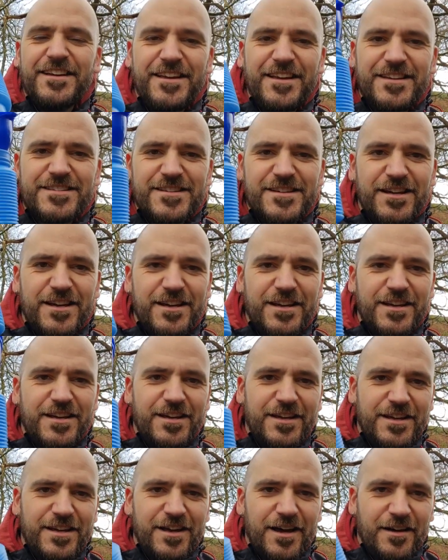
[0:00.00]
is it?
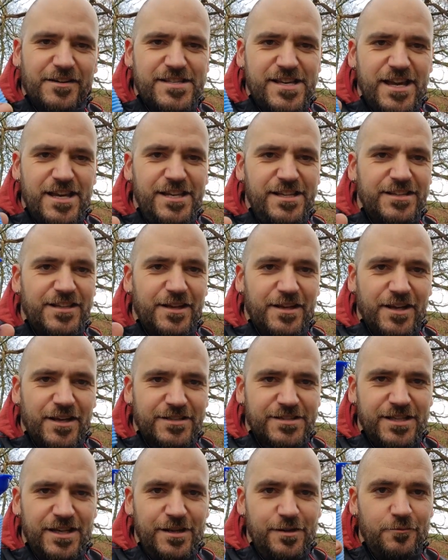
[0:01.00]
I've
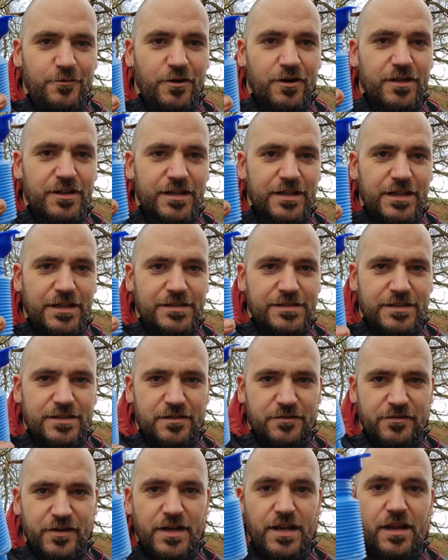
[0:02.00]
seen one of these in
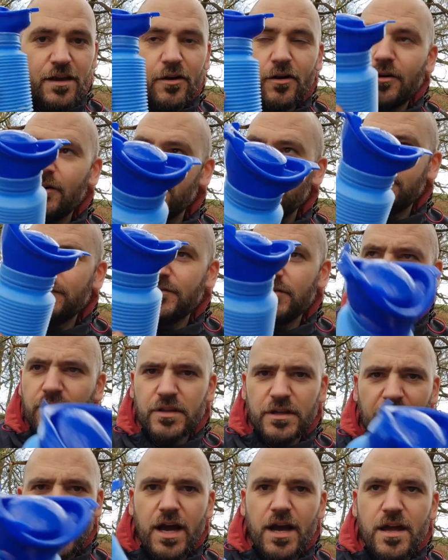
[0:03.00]
a video of
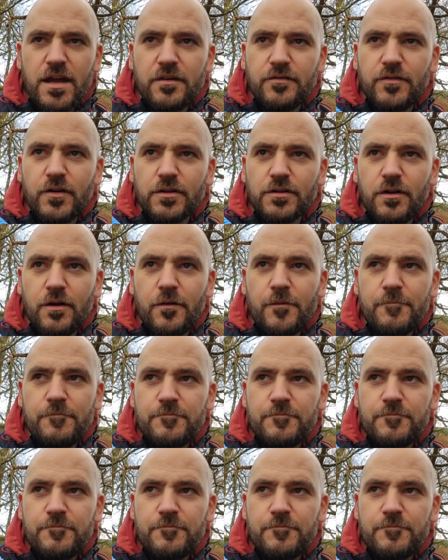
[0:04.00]
another guy I follow,